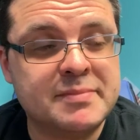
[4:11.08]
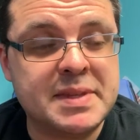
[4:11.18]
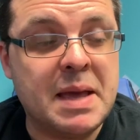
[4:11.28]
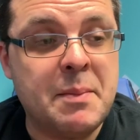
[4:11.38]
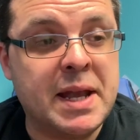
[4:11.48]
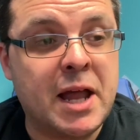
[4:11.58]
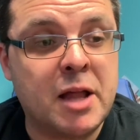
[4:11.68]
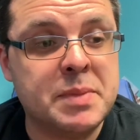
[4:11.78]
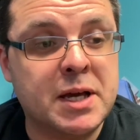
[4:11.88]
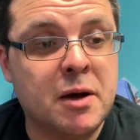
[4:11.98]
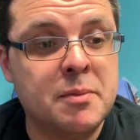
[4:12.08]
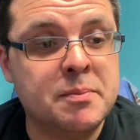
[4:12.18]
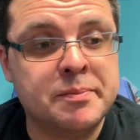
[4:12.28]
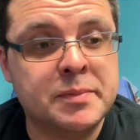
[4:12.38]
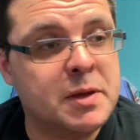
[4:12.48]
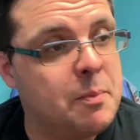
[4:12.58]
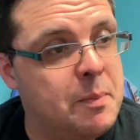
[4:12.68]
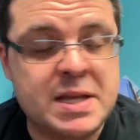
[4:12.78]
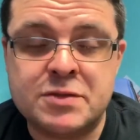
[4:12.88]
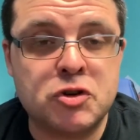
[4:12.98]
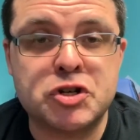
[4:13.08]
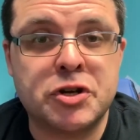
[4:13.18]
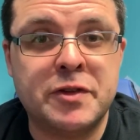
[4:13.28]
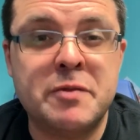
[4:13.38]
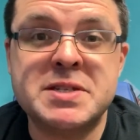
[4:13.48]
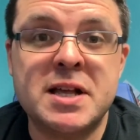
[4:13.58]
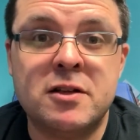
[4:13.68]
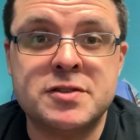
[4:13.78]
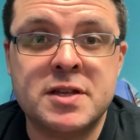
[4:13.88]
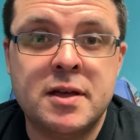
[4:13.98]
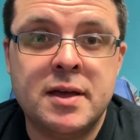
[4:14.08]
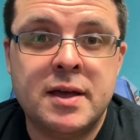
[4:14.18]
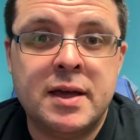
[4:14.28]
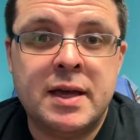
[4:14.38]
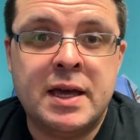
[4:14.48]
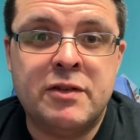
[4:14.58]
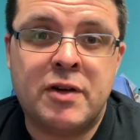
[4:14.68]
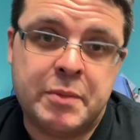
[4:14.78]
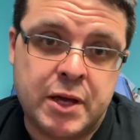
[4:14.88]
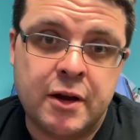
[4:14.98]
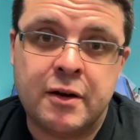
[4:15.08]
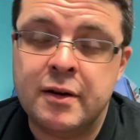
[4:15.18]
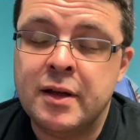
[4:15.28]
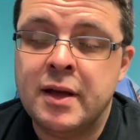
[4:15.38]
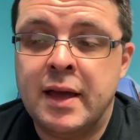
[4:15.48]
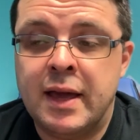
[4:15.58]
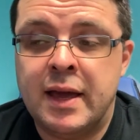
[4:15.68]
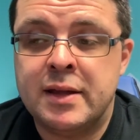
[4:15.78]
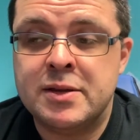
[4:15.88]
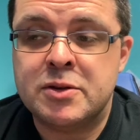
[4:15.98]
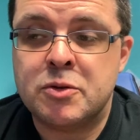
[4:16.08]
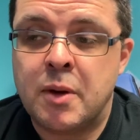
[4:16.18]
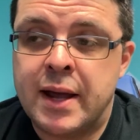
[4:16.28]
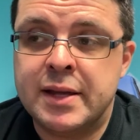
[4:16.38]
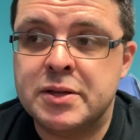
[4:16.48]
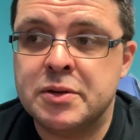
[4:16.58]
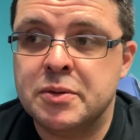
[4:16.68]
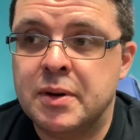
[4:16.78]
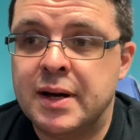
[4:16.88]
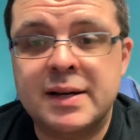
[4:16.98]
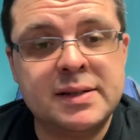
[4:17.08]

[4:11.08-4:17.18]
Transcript: They may not become the best version of themselves if I'm here and trying to